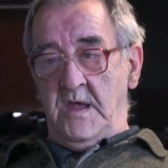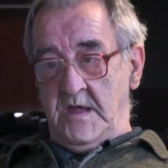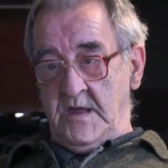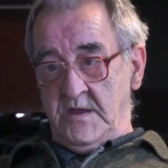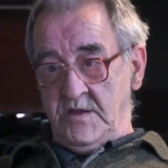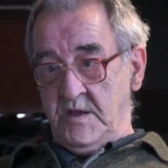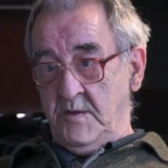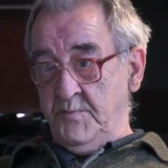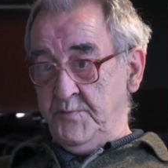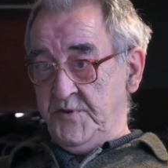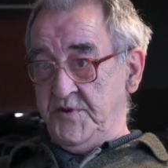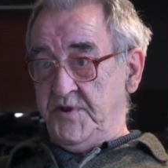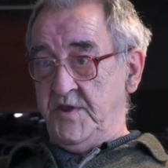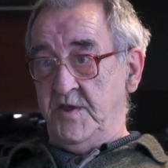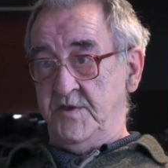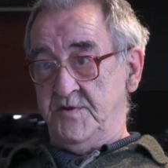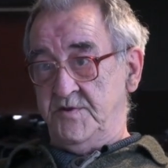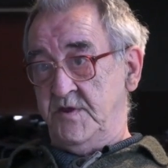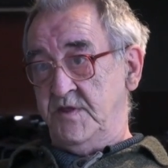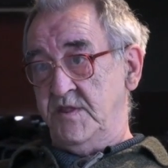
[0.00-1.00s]
And
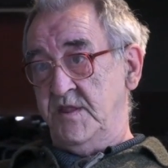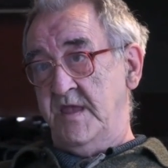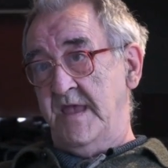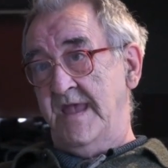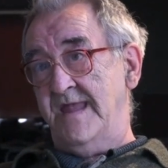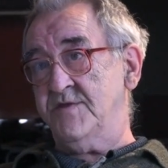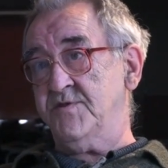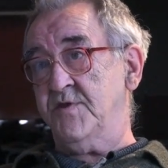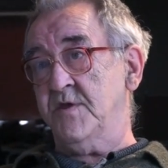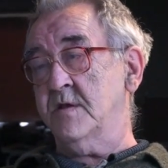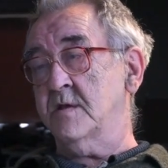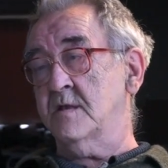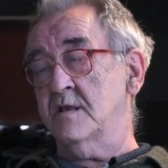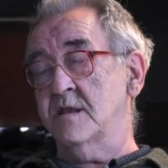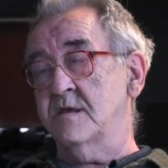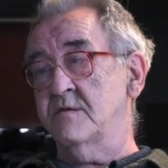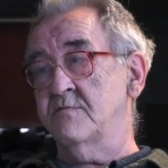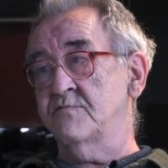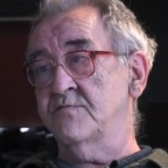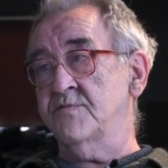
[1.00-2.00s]
upstairs in the attic
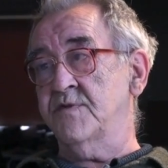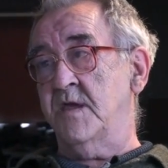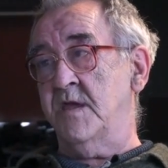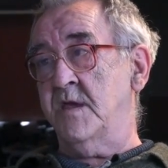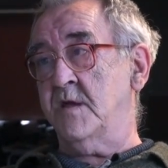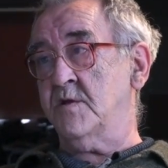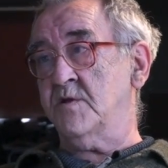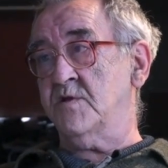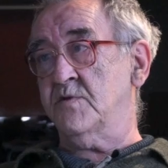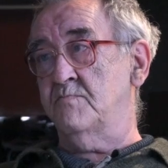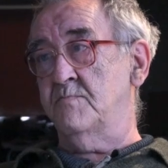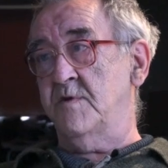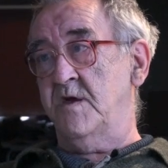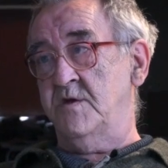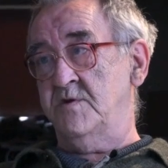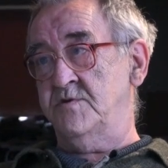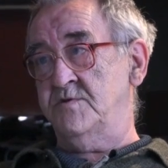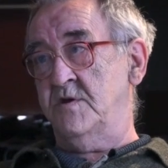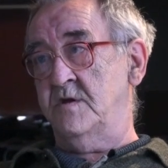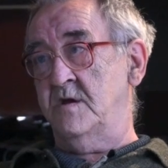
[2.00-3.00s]
lived
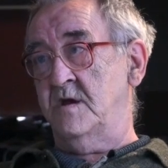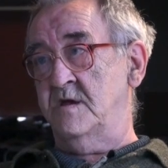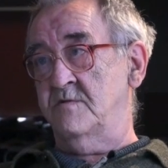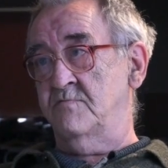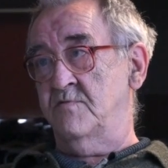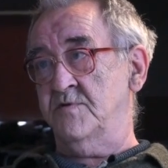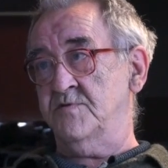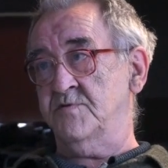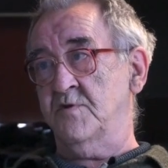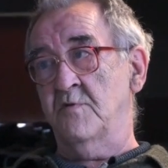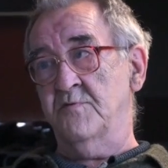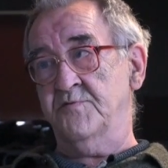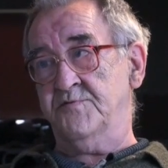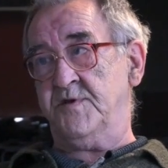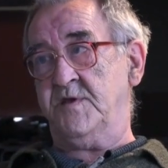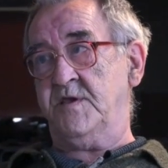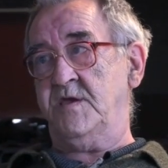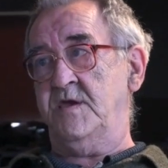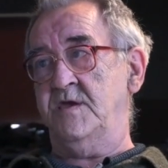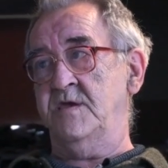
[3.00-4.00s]
ex-Major
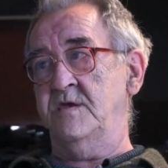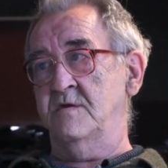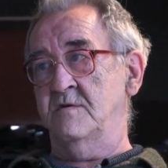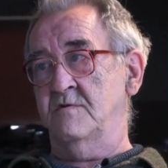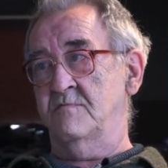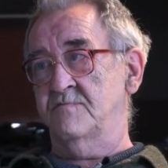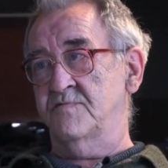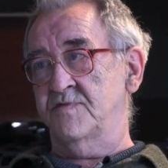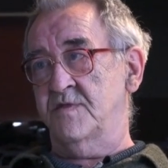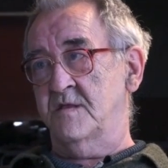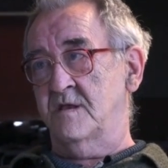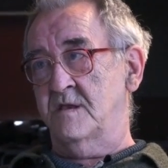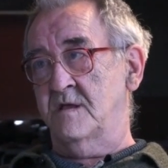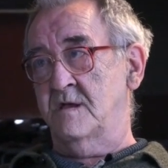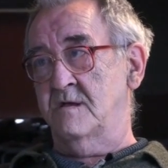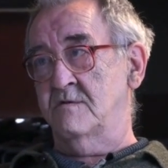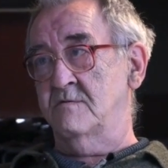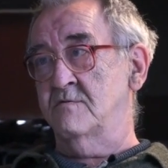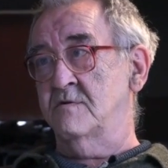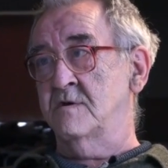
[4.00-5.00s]
Ivazovsky of the
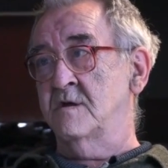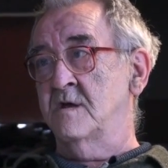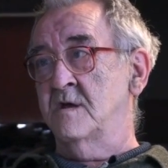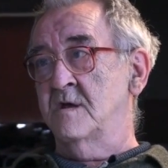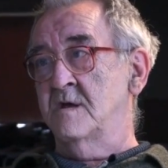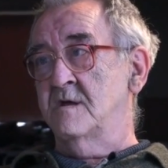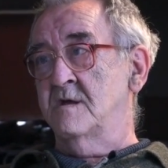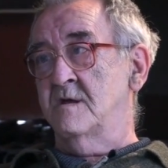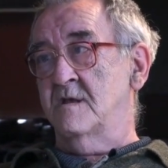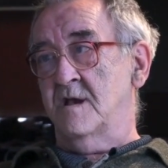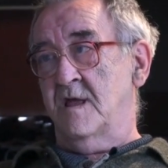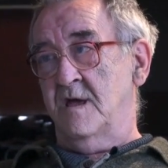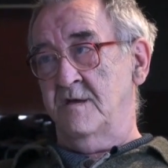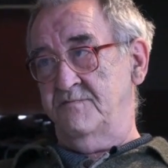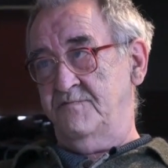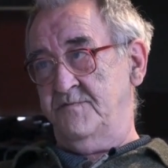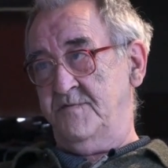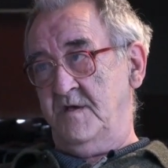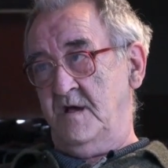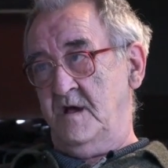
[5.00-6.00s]

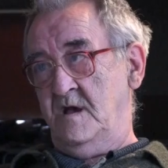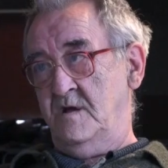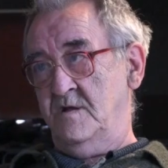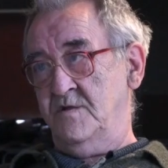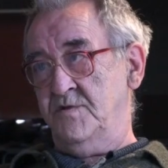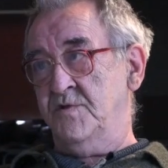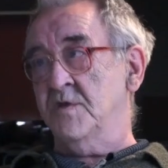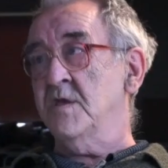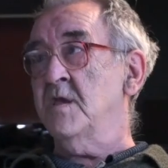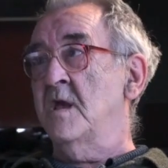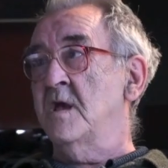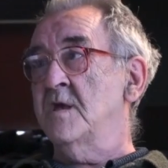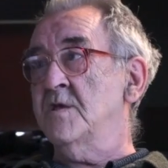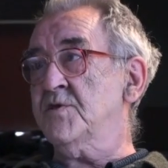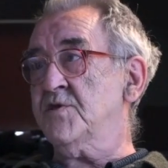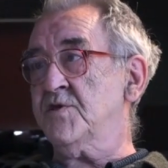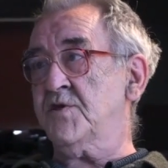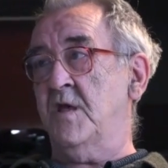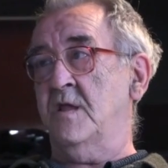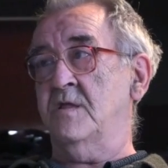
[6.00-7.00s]
Lifeguards,
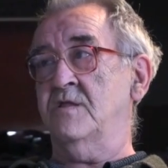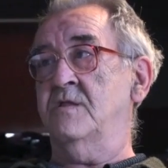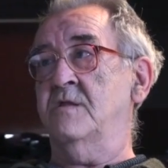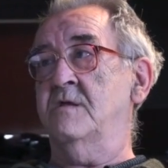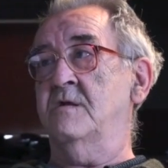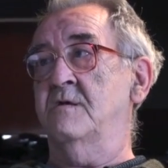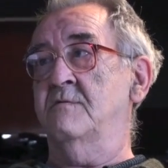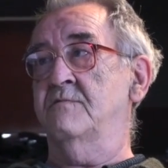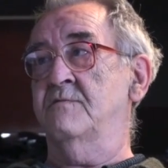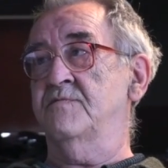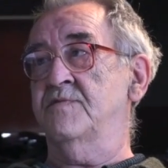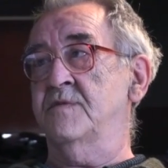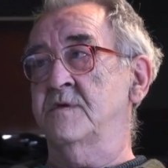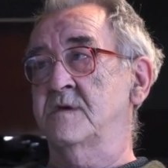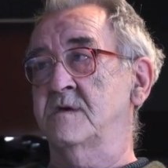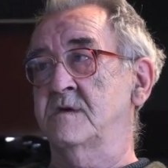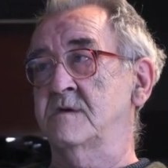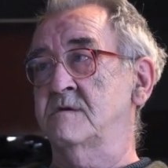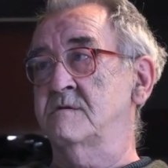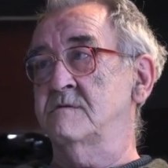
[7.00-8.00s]
son of
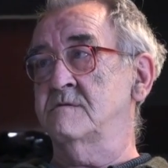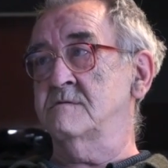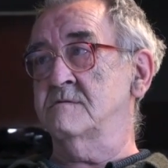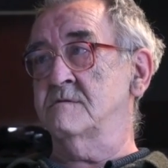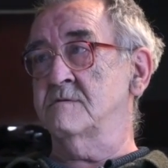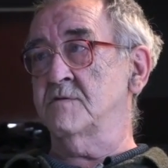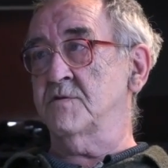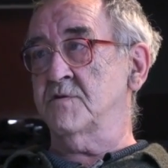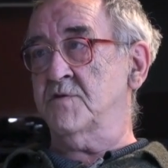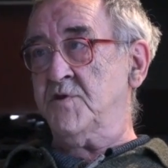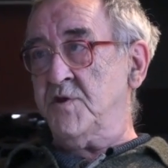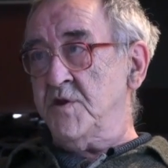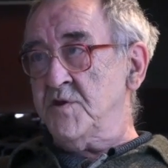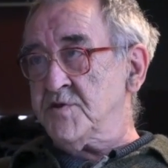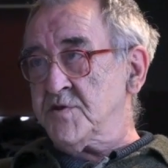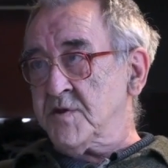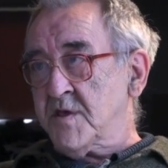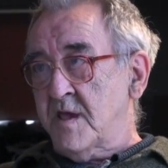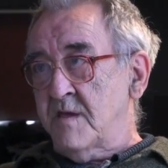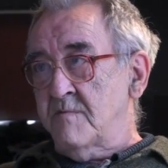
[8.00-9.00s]
the
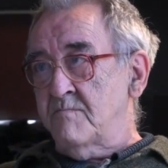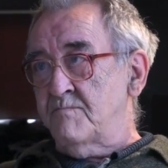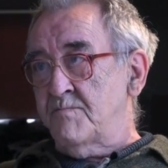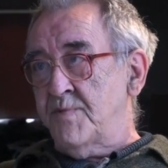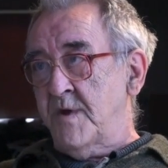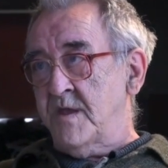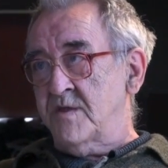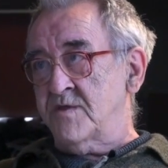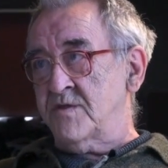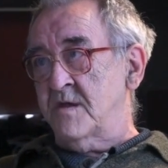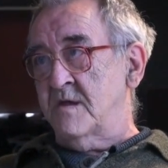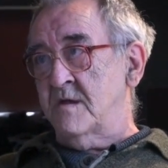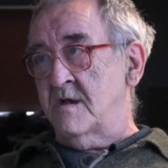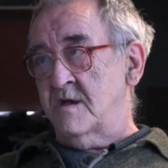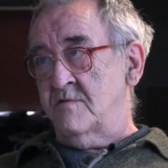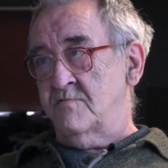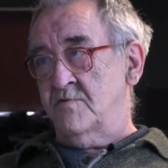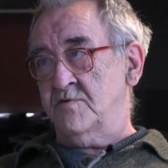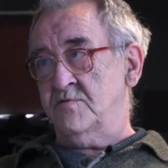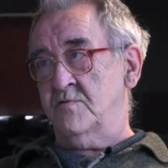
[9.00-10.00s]
seascape painter
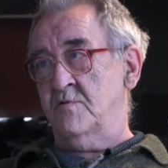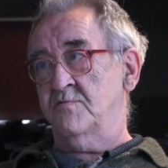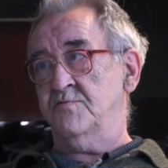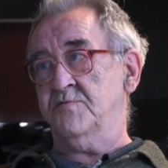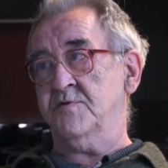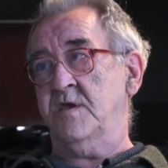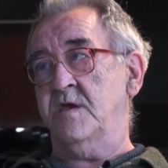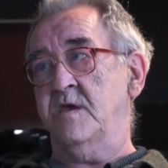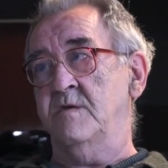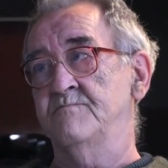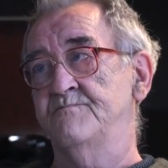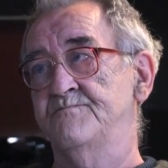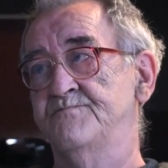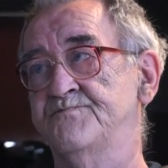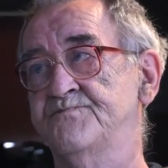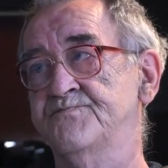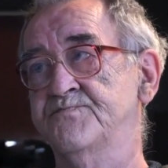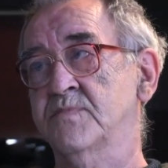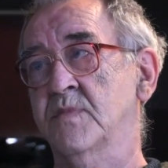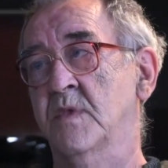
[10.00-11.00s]
Ivazovsky.
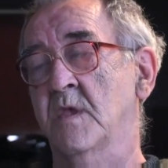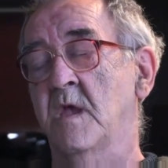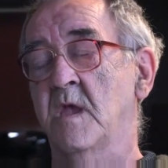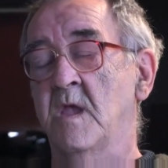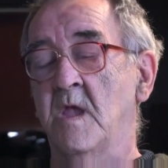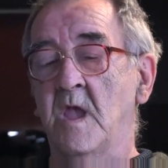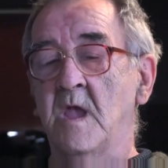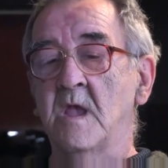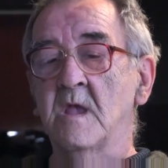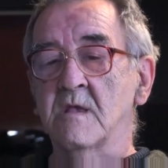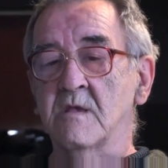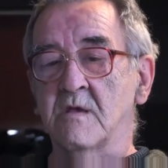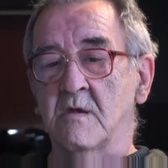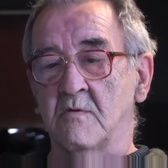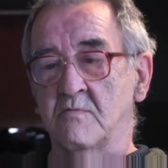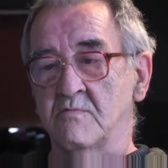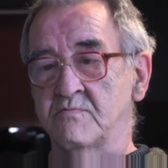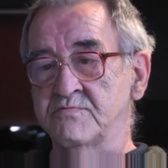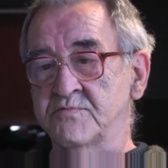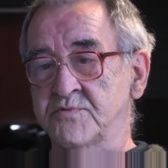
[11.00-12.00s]

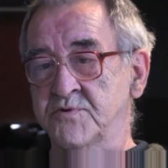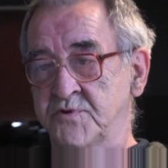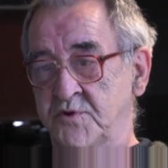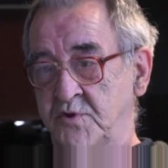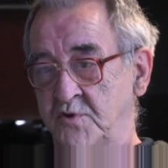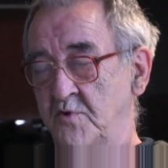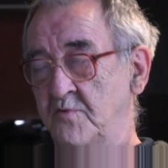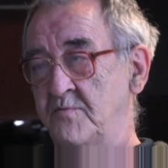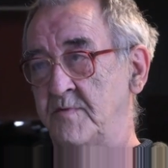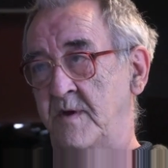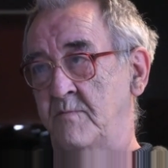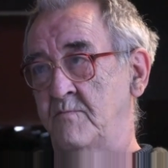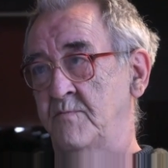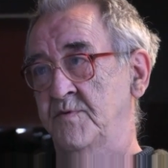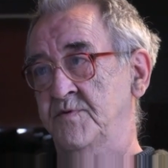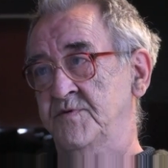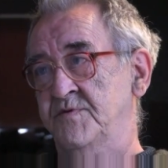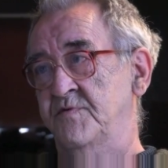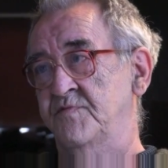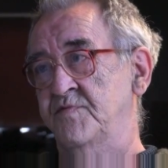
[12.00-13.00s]
So 2
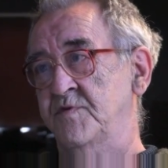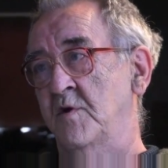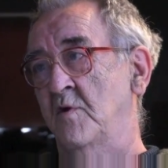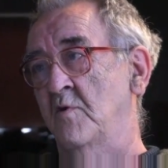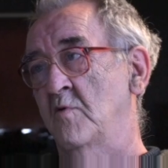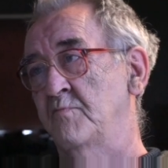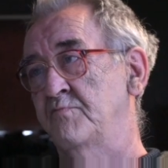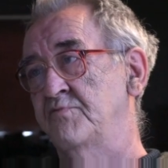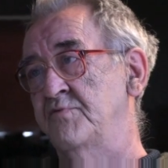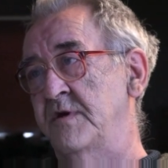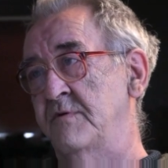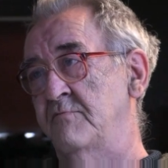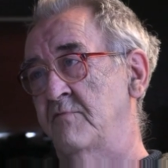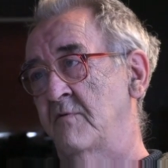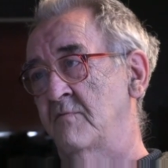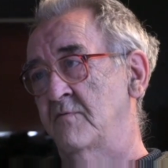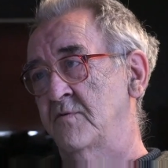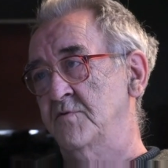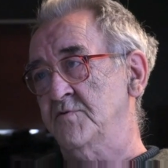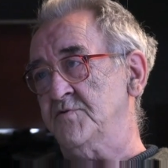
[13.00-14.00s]
members of the old
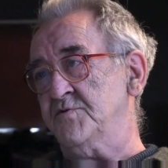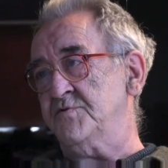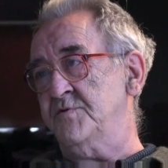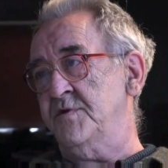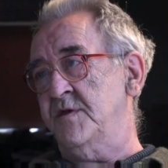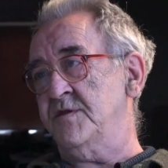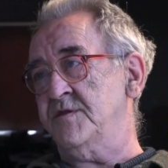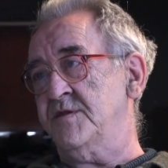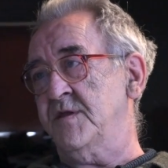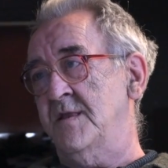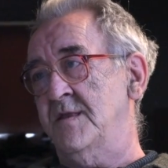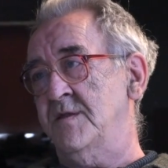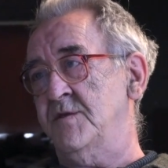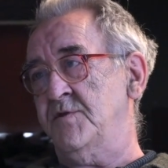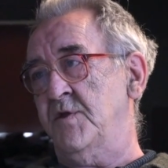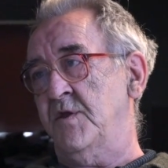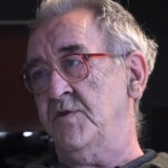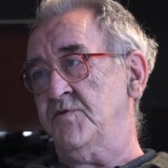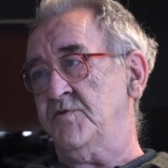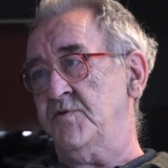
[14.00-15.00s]
pre-revolutionary
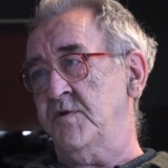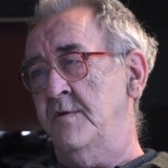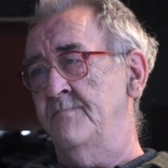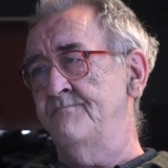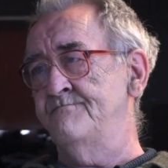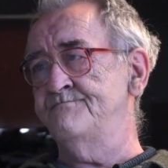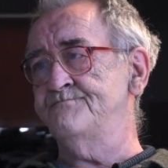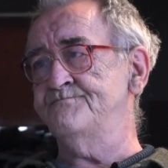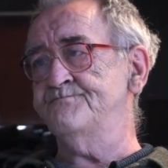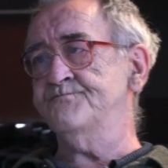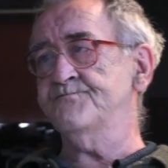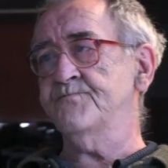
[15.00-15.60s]
intelligentsia,